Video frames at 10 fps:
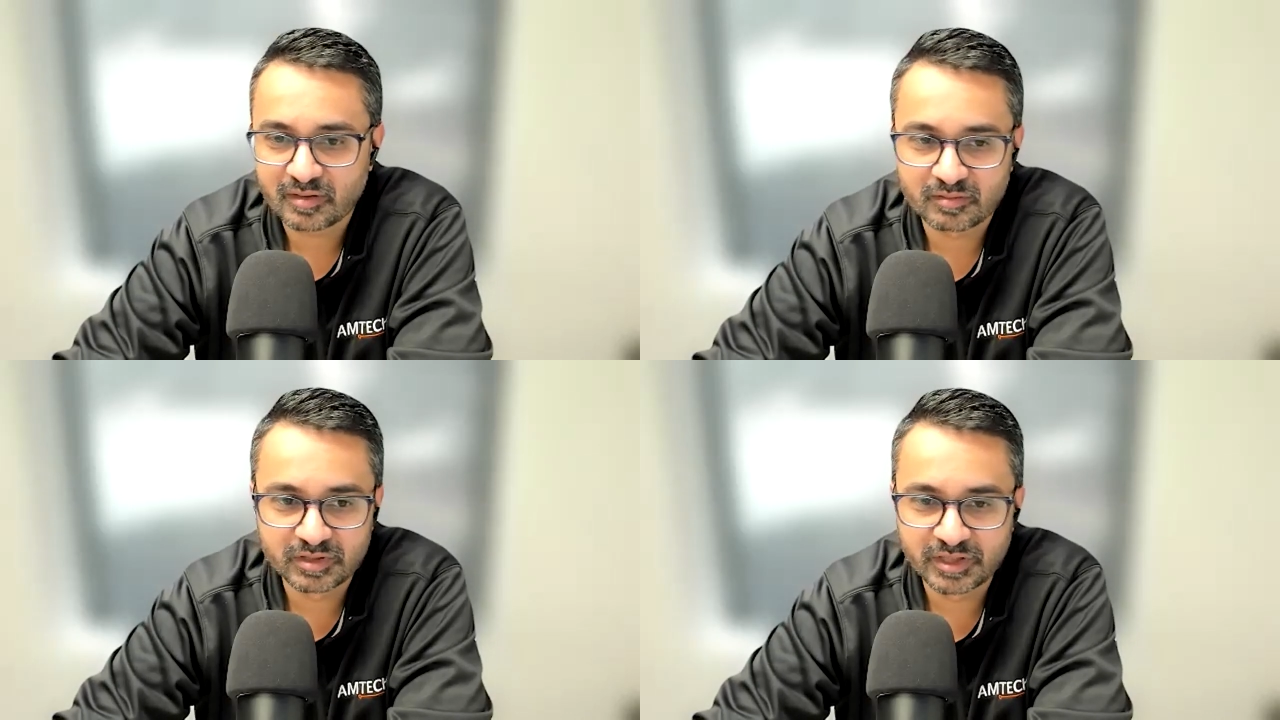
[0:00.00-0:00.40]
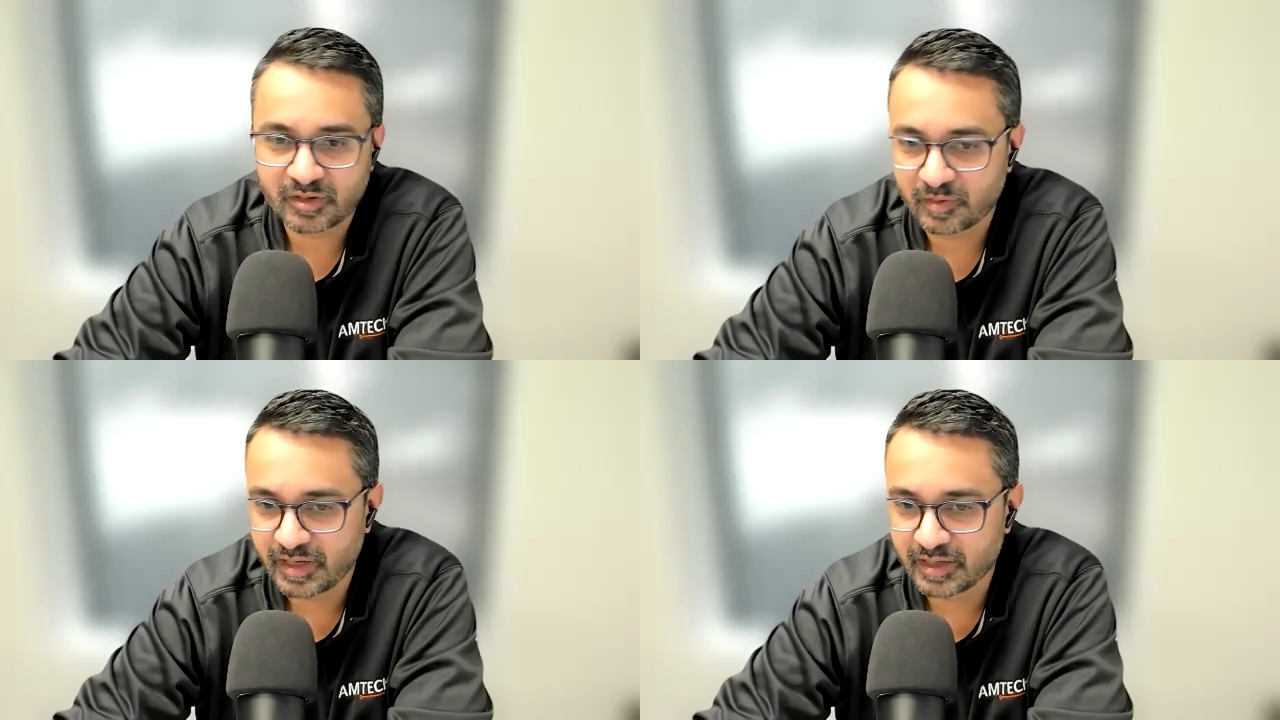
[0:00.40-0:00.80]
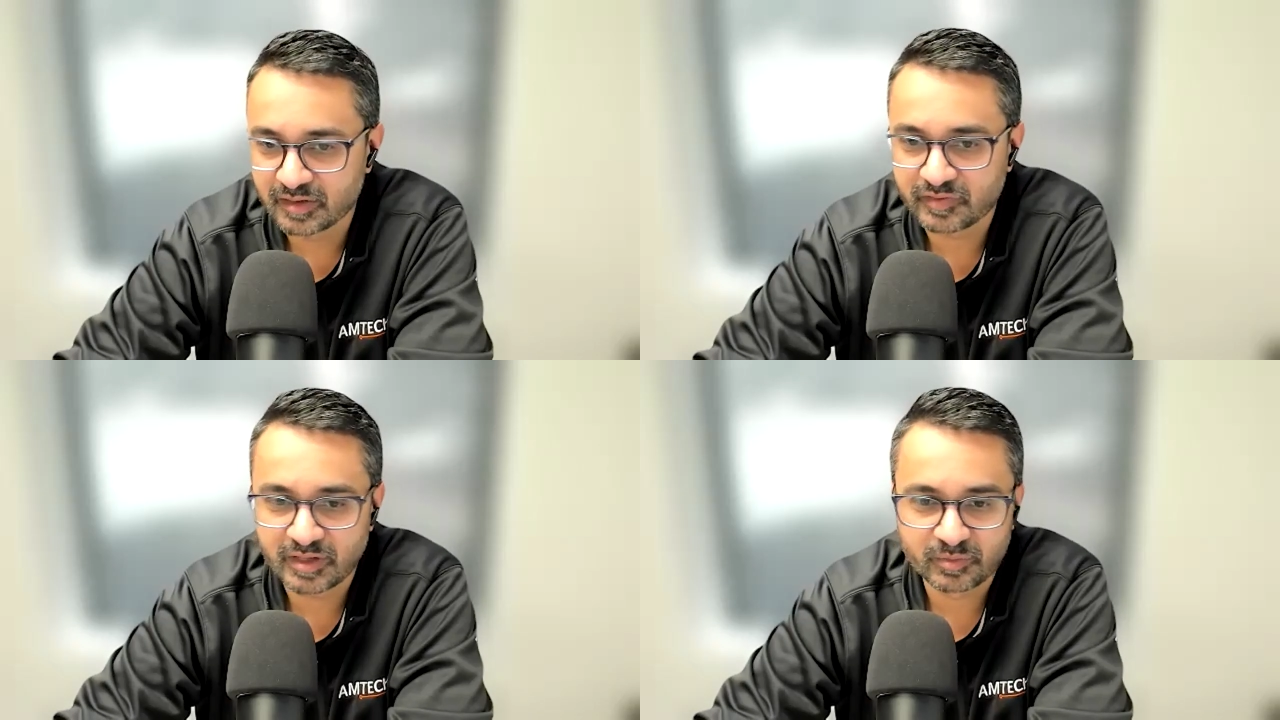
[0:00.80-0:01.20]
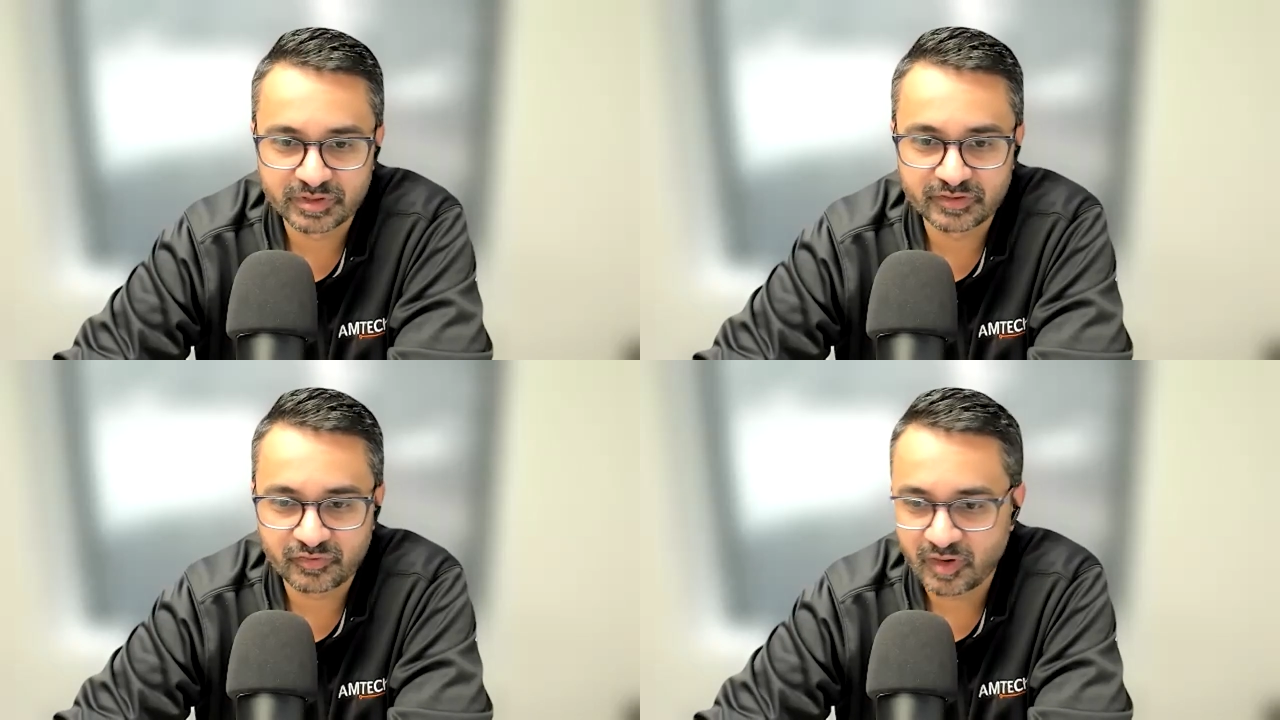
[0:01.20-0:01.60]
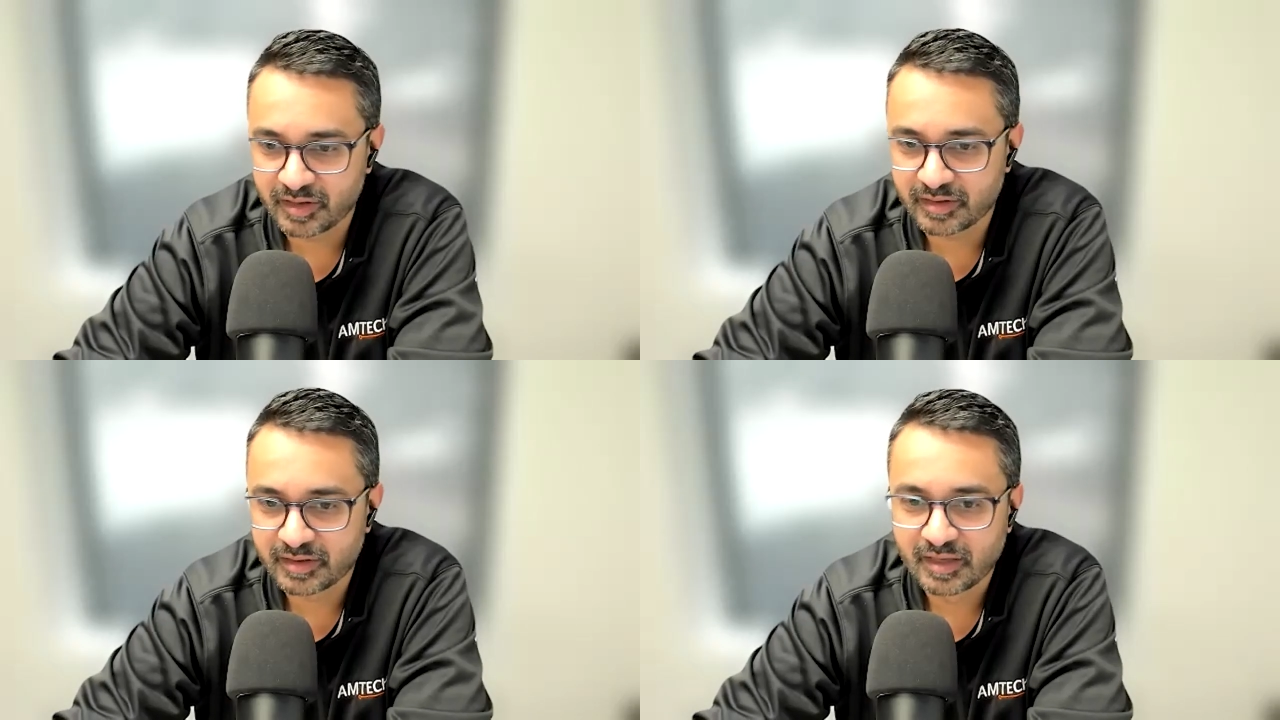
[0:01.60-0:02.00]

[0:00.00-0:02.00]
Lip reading: really creative, and really fun,